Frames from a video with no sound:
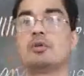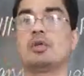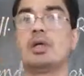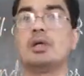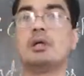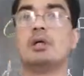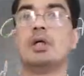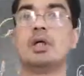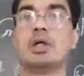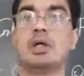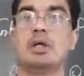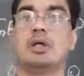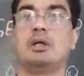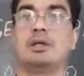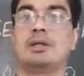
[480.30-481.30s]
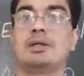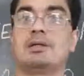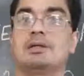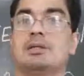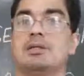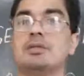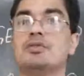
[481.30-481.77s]
of
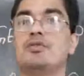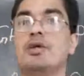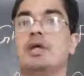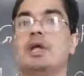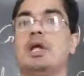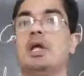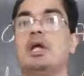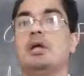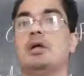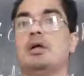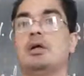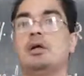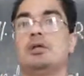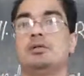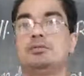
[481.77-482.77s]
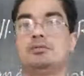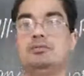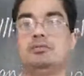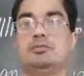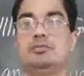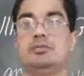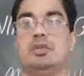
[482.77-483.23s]
the very
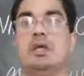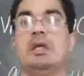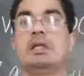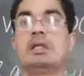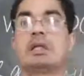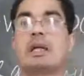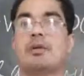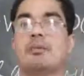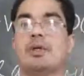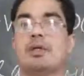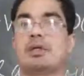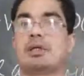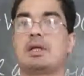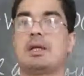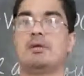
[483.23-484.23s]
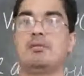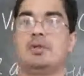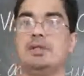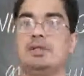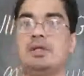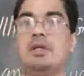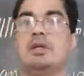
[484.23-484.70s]
inclement
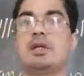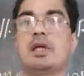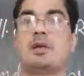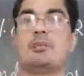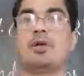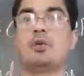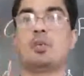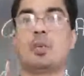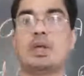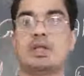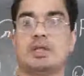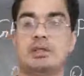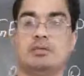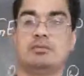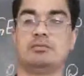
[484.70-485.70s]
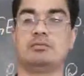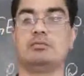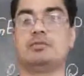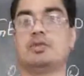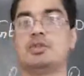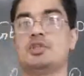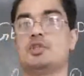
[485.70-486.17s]
climate, inclement
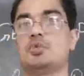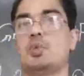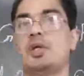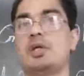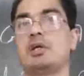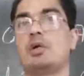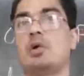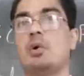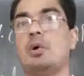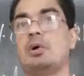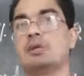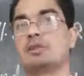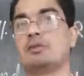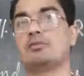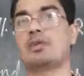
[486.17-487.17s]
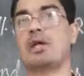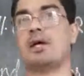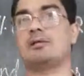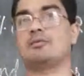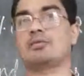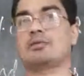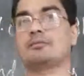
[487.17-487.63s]
weather. It's very cold
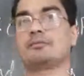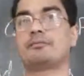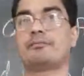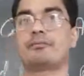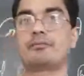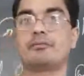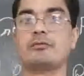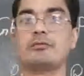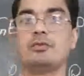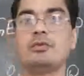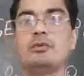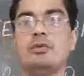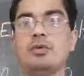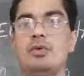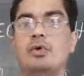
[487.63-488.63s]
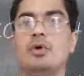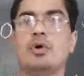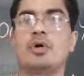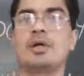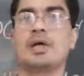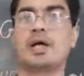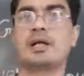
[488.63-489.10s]
sometimes,
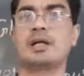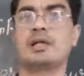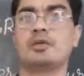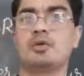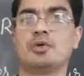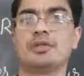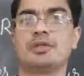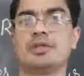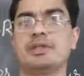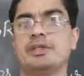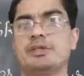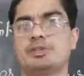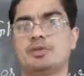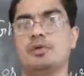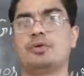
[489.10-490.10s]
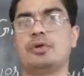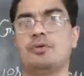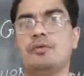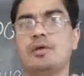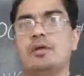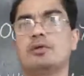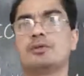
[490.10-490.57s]
or under the ocean it is so
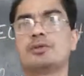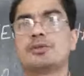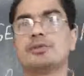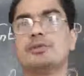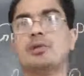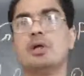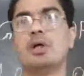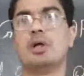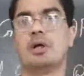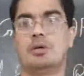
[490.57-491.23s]
difficult to